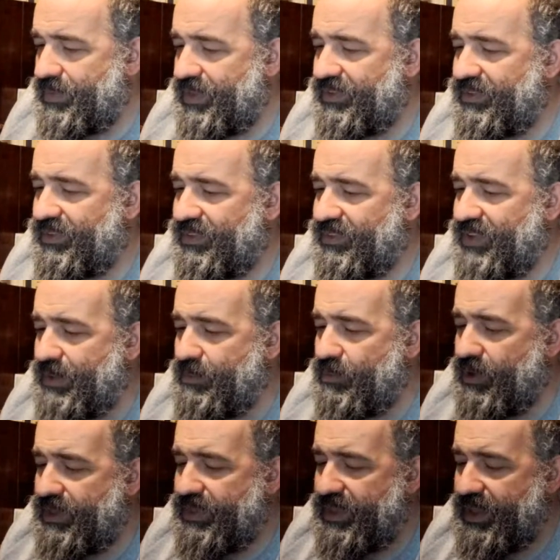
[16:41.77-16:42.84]
this is the same
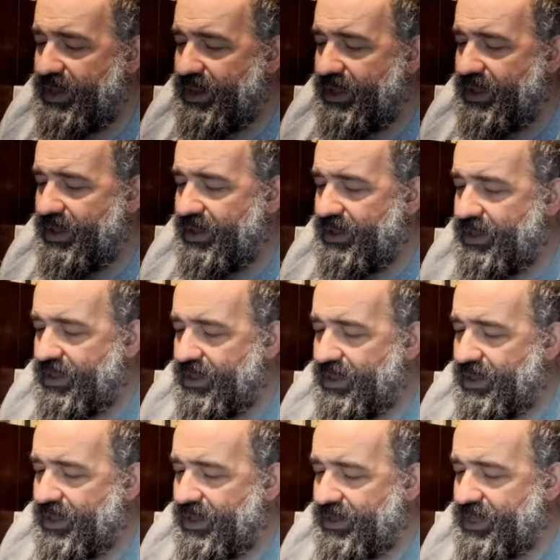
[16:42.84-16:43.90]
one that
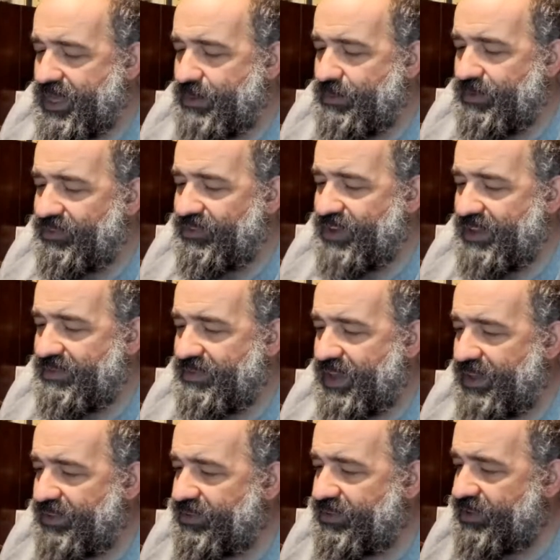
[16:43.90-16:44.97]
came with
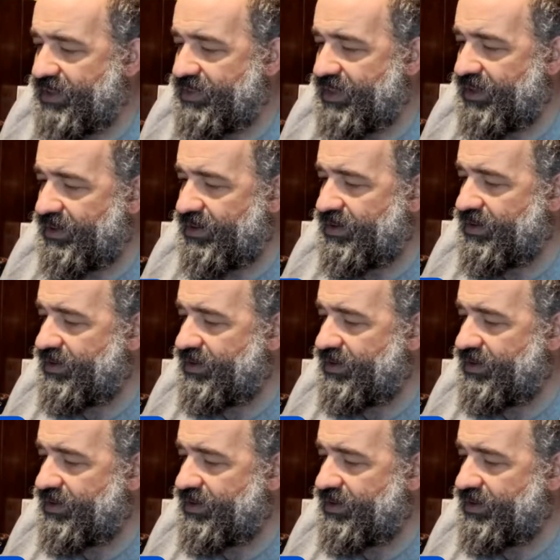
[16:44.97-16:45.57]
Snakeface, I think.